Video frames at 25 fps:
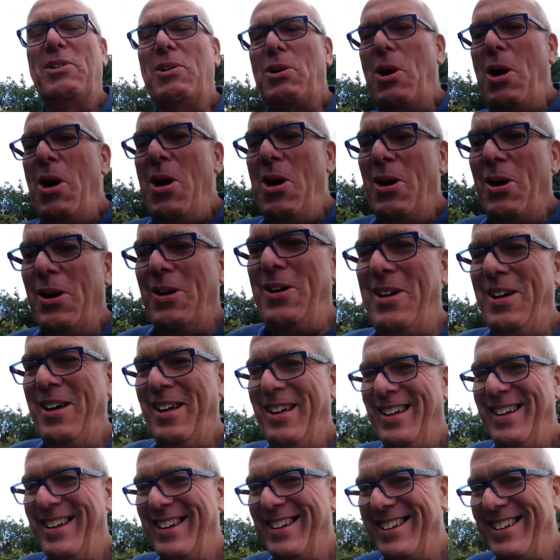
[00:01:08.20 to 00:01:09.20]
or,
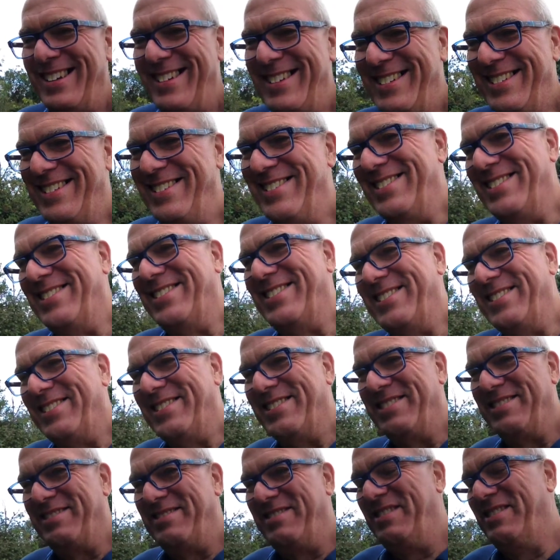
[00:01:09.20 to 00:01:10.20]

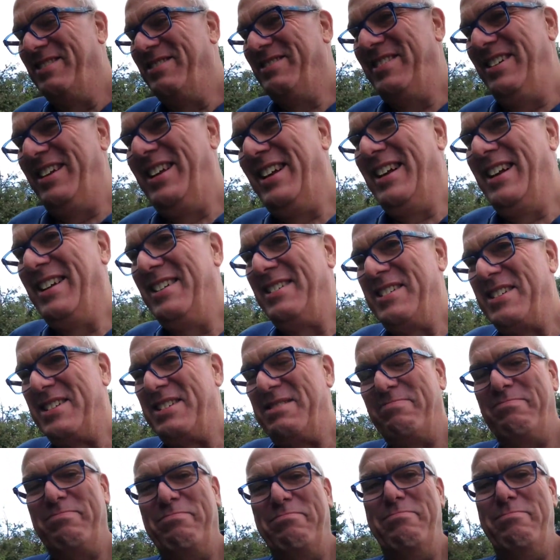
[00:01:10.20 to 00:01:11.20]
or, oh, you know, there's